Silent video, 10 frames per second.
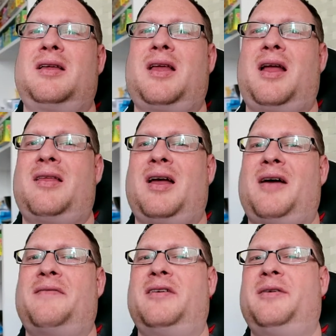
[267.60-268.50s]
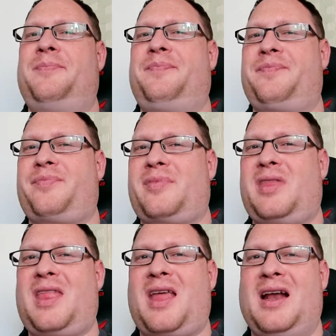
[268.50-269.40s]
get to have it.
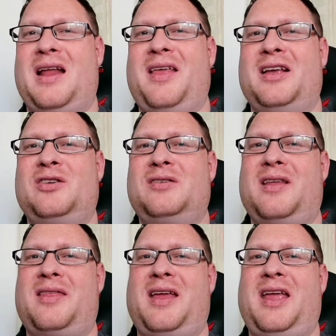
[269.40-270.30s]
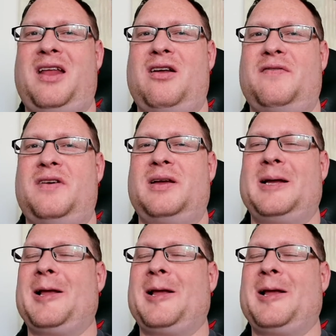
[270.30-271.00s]
And I think it's just the thinking of it.